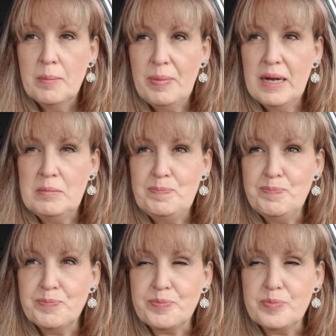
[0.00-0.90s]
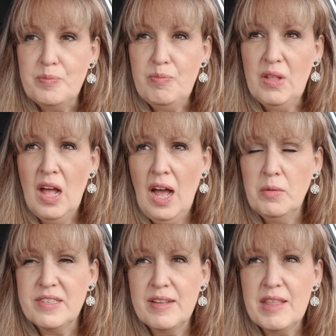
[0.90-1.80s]
But I
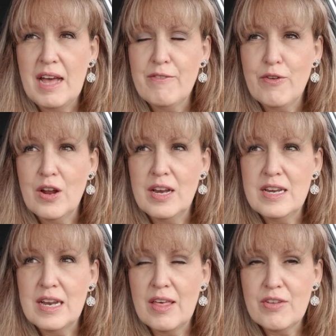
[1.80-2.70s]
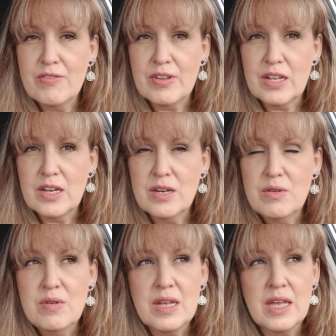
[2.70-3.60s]
will save that for another
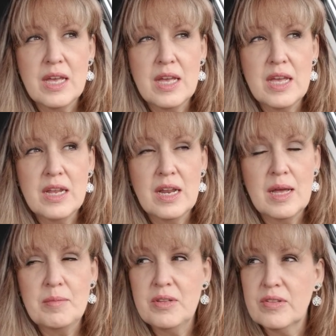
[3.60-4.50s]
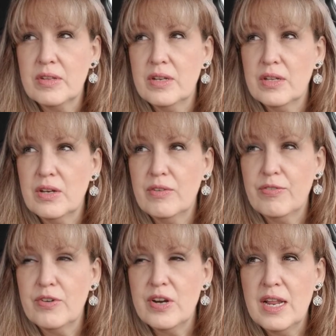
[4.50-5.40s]
video and I'm just gonna go
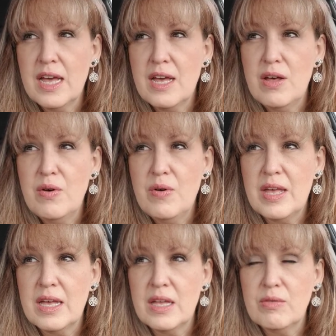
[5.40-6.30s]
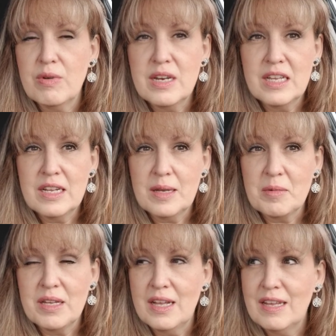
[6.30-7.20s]
for now and run in
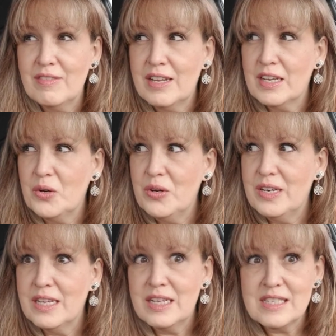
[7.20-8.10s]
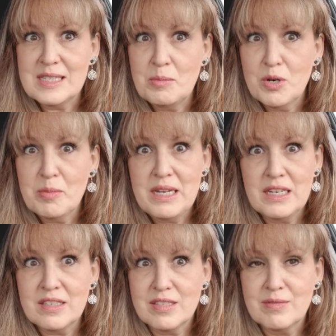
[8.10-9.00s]
I'm, I've got to go in and get some more
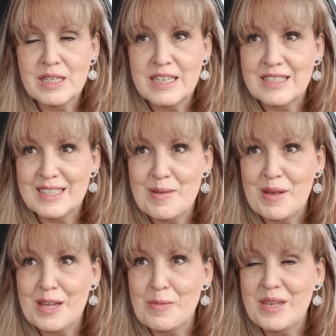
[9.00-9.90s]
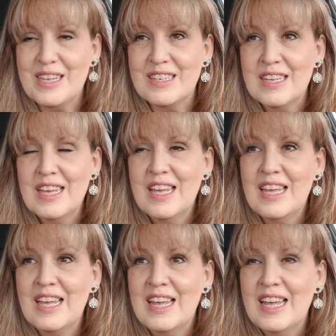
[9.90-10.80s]
meat because I'm out of meat
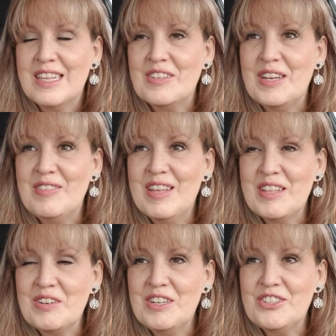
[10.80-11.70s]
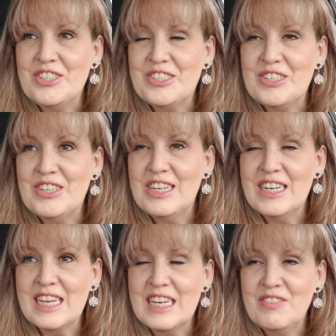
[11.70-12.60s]
so I'm at the grocery
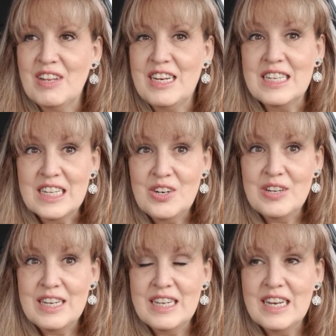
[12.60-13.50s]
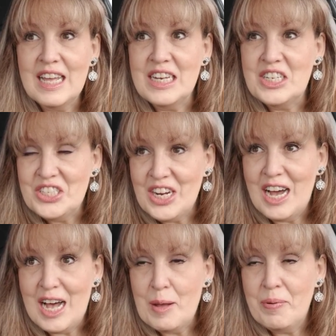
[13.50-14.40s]
store getting ready to go in and
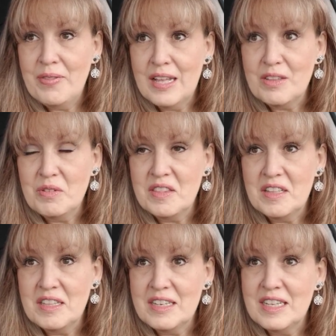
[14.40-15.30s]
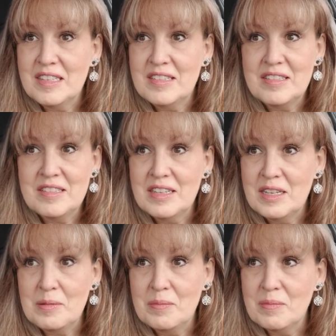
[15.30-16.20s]
shop that's one thing that does
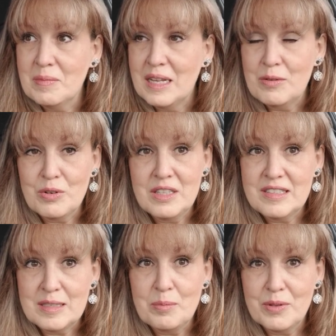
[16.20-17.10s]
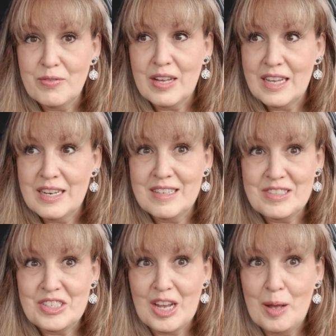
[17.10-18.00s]
um, get really simplified
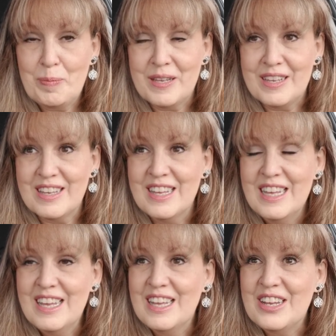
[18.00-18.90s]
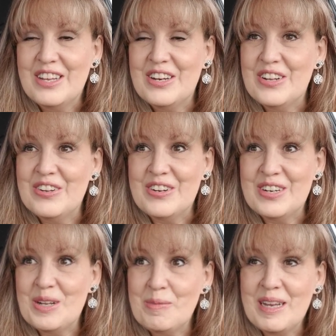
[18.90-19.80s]
is shopping you know you're
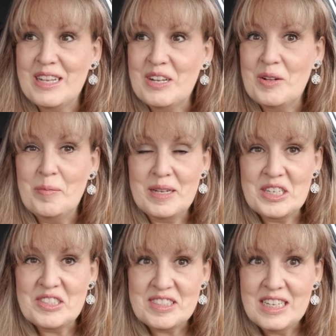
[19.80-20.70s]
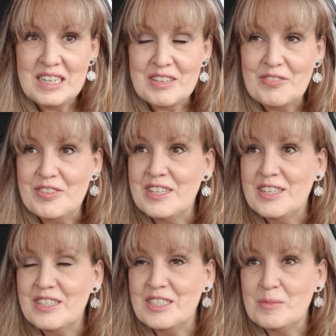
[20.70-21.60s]
not buying a whole bunch of stuff
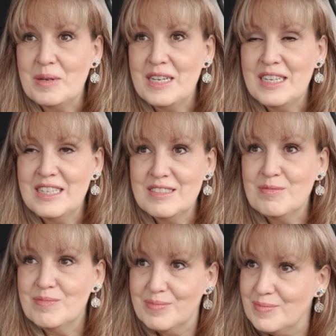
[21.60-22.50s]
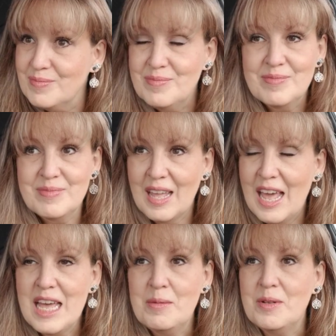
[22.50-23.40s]
you're just buying
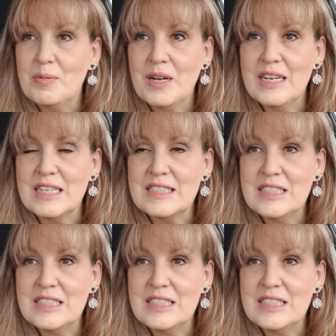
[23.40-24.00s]
animal products.